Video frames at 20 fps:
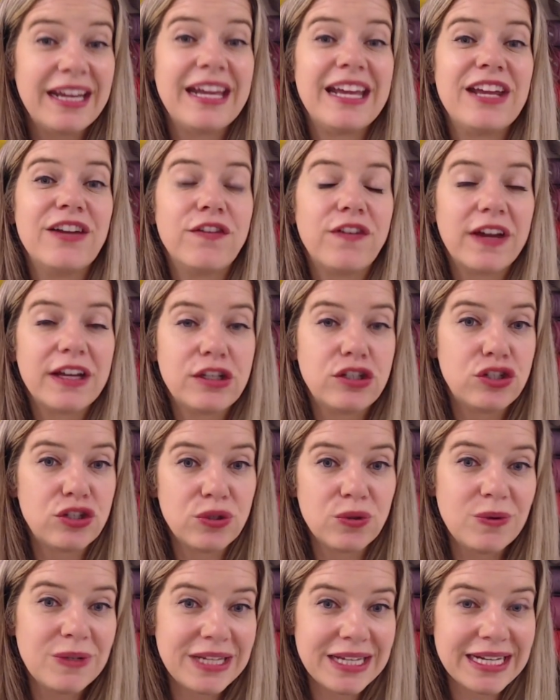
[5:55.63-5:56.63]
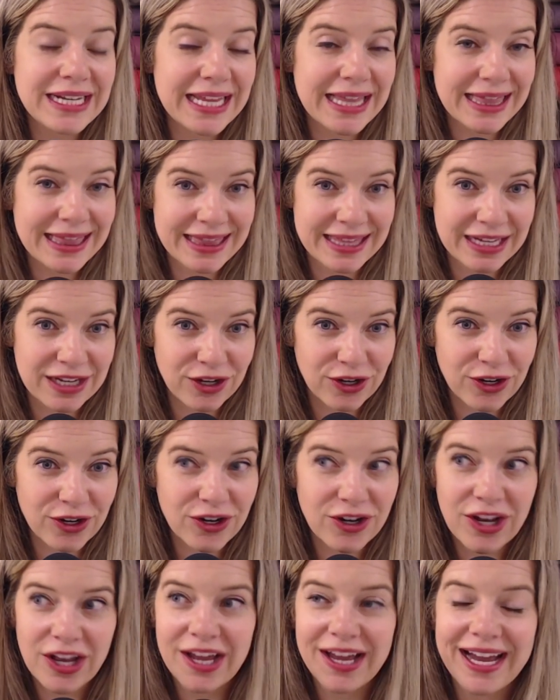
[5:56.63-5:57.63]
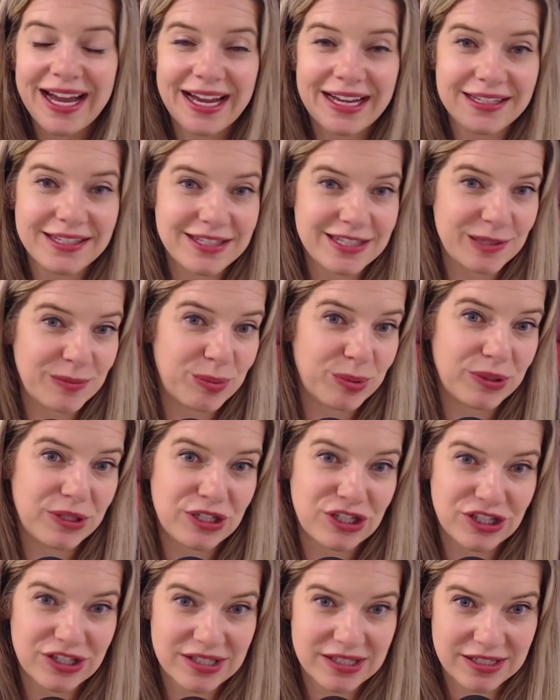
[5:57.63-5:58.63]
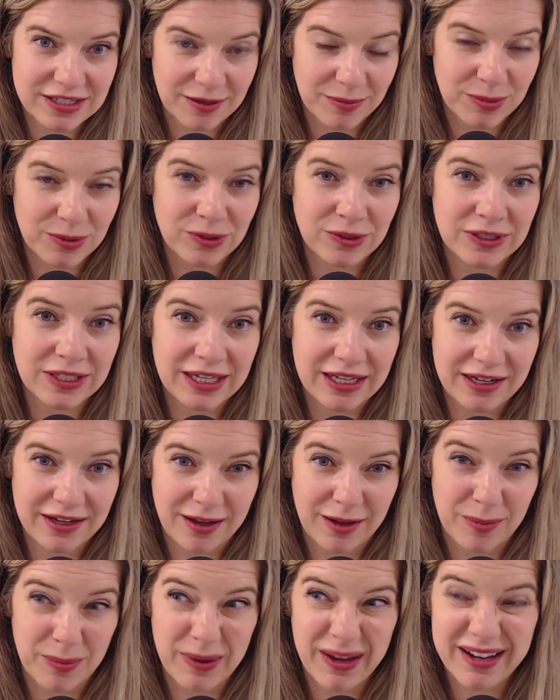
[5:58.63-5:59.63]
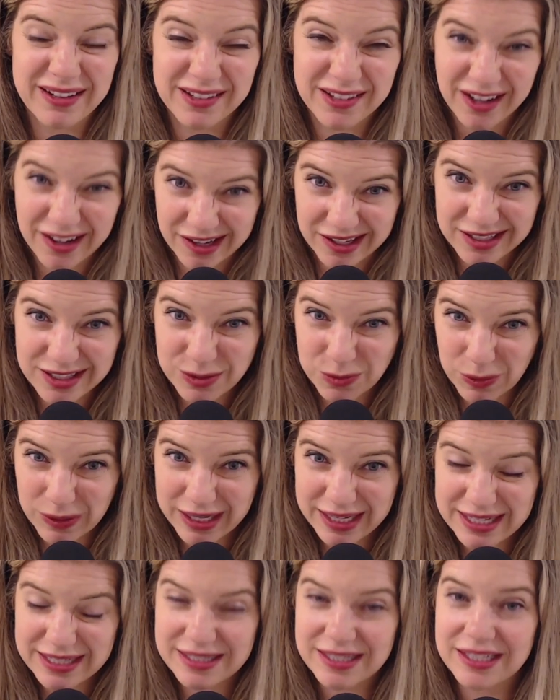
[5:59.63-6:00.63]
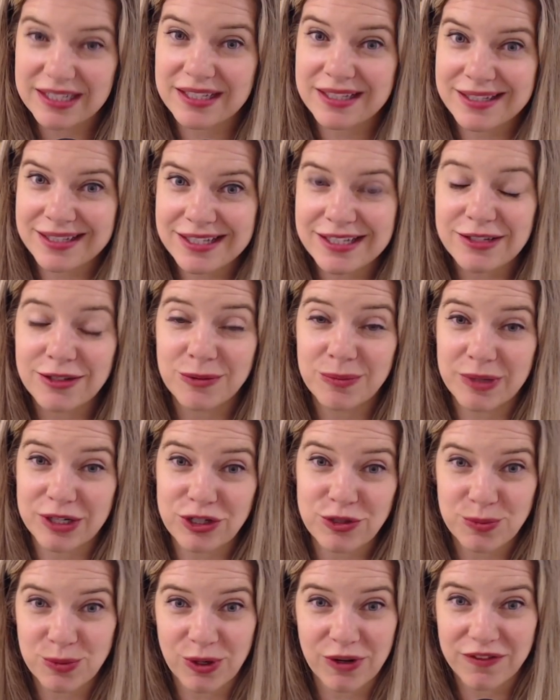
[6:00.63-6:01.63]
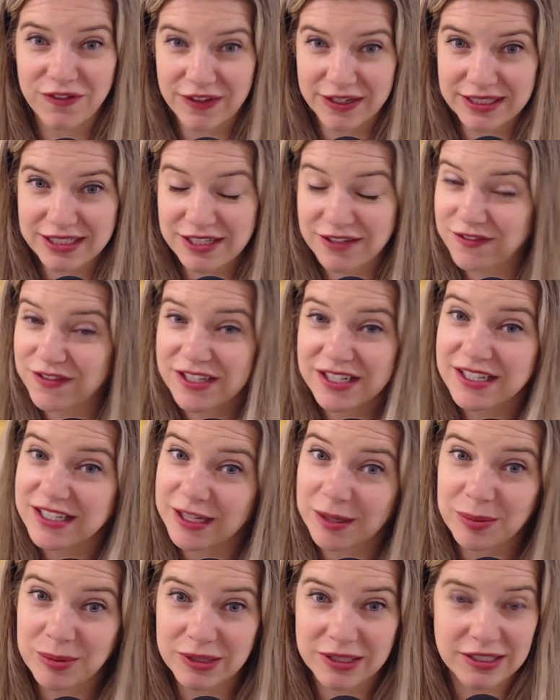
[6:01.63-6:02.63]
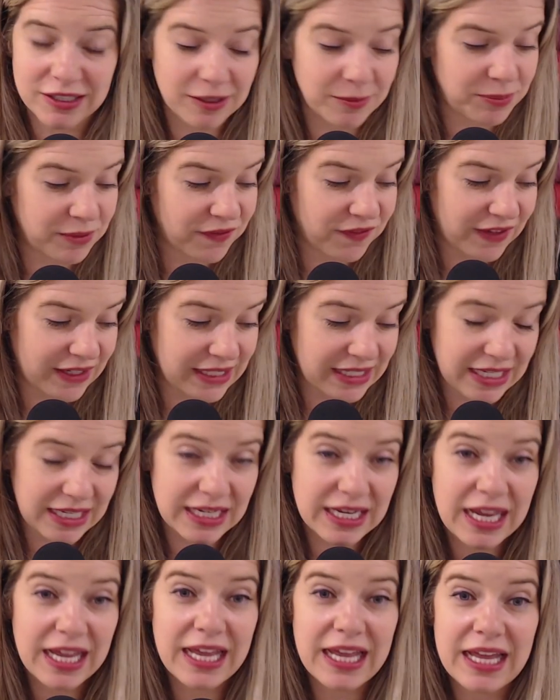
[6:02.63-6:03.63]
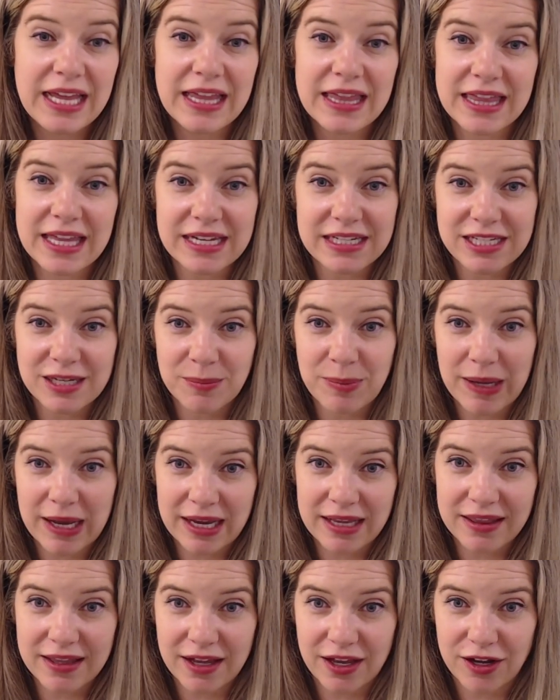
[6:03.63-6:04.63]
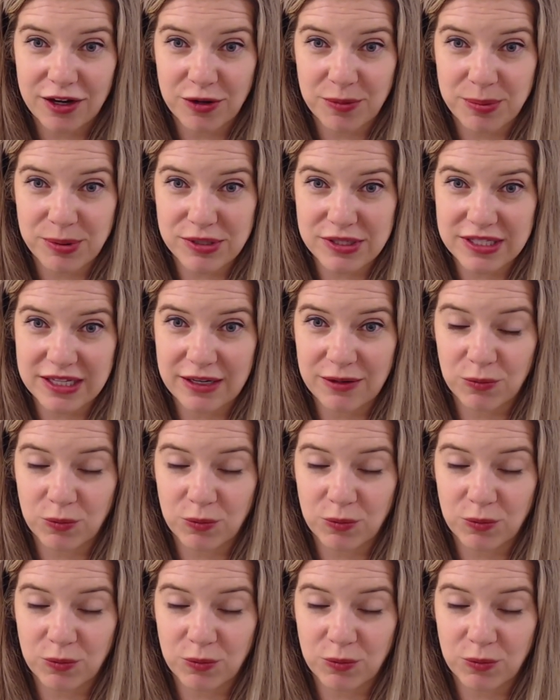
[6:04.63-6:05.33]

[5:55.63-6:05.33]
If I do need it thicker, I simply just double it up. And cost-wise, it's still much more effective to double it up if I need than to buy the 100%